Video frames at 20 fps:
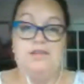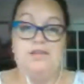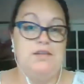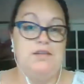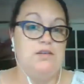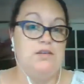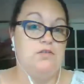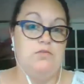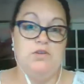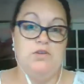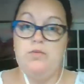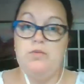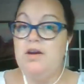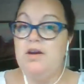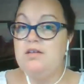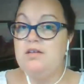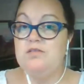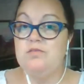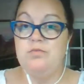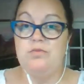no idea who
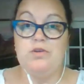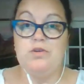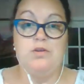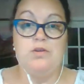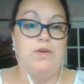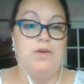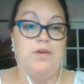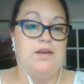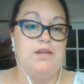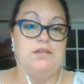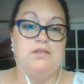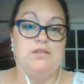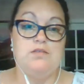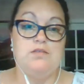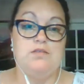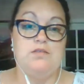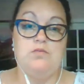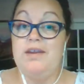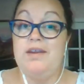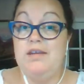he was, where he
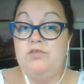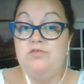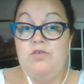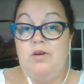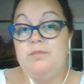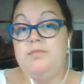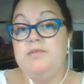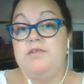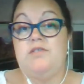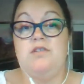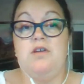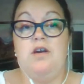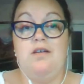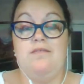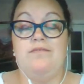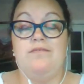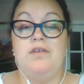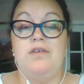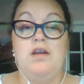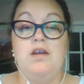went, why did he drop
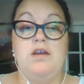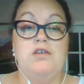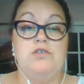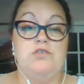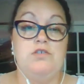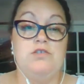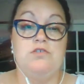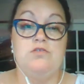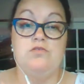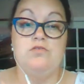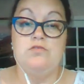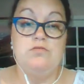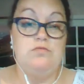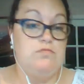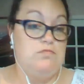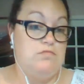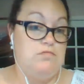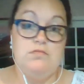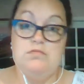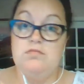us off.
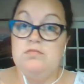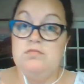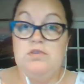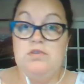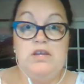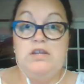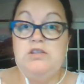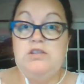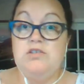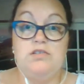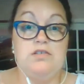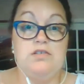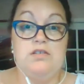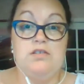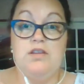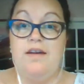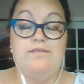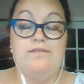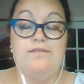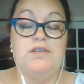Just he
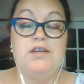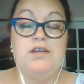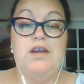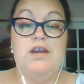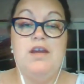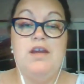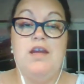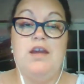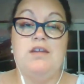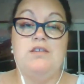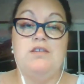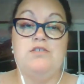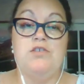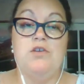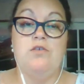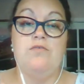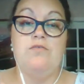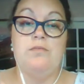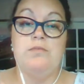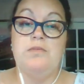just left.
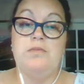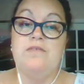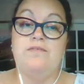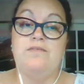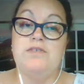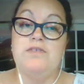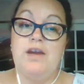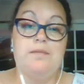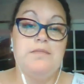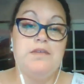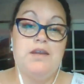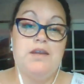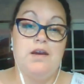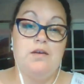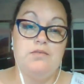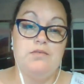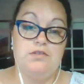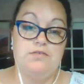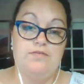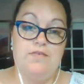And so from the
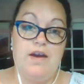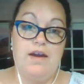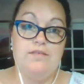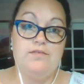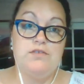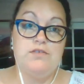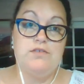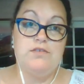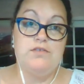time that I was